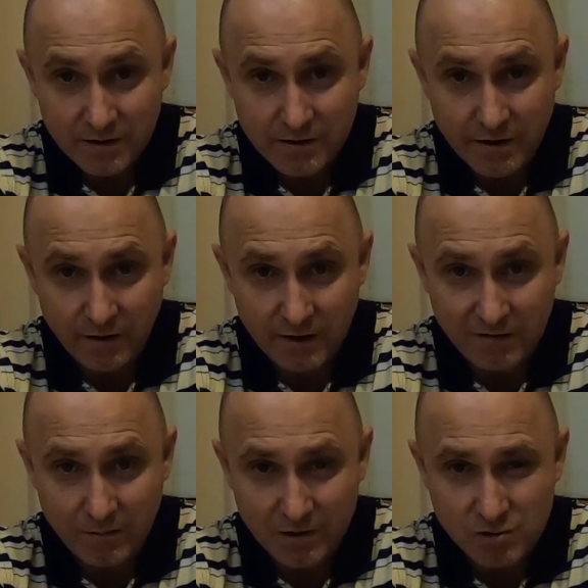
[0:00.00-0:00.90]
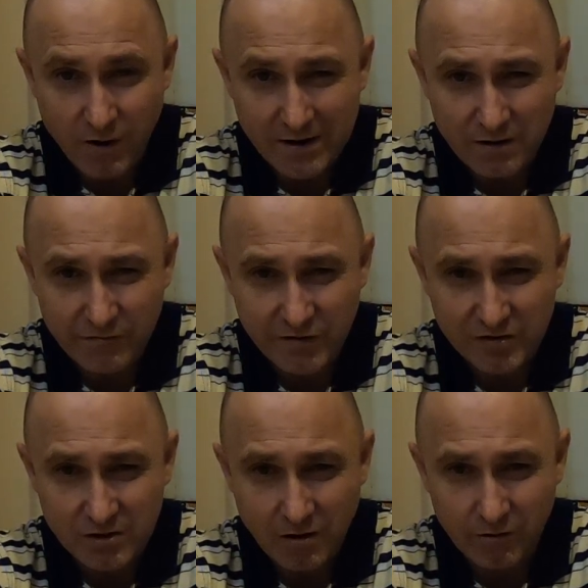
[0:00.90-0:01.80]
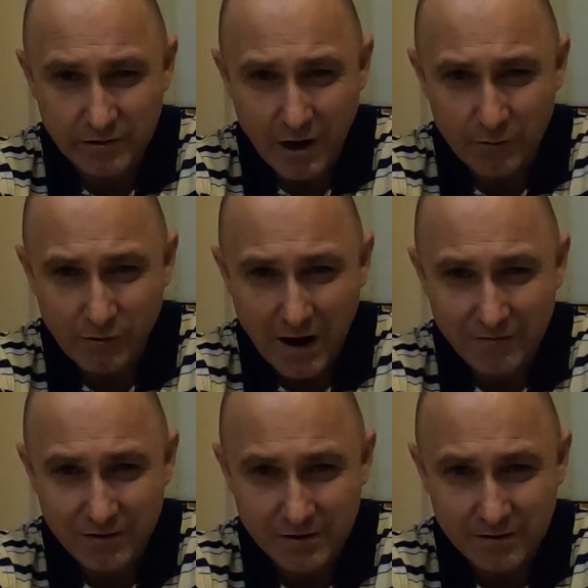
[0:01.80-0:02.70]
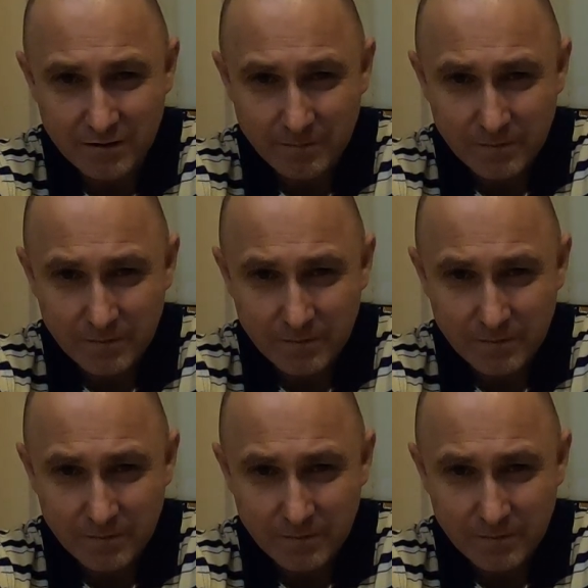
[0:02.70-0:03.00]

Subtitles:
you can give him a $20 or $50 note rather than